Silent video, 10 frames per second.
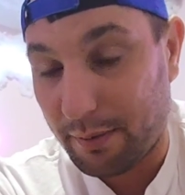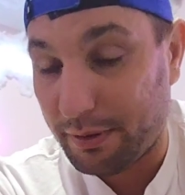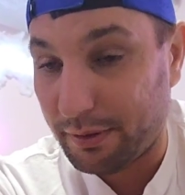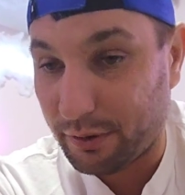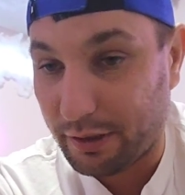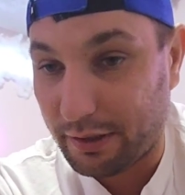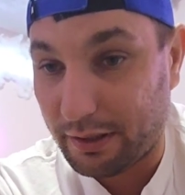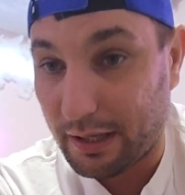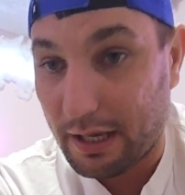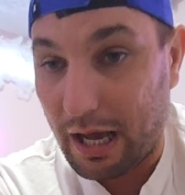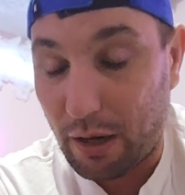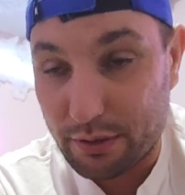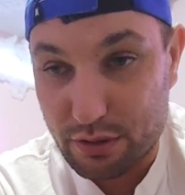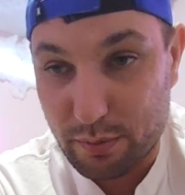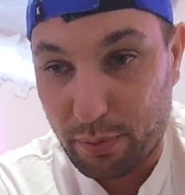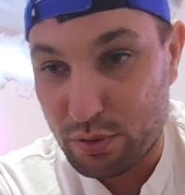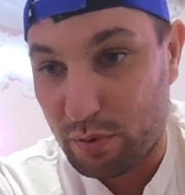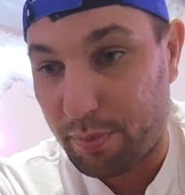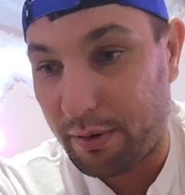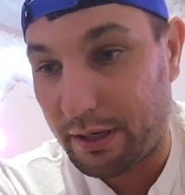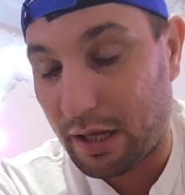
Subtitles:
I've been looking how they're supposed to print,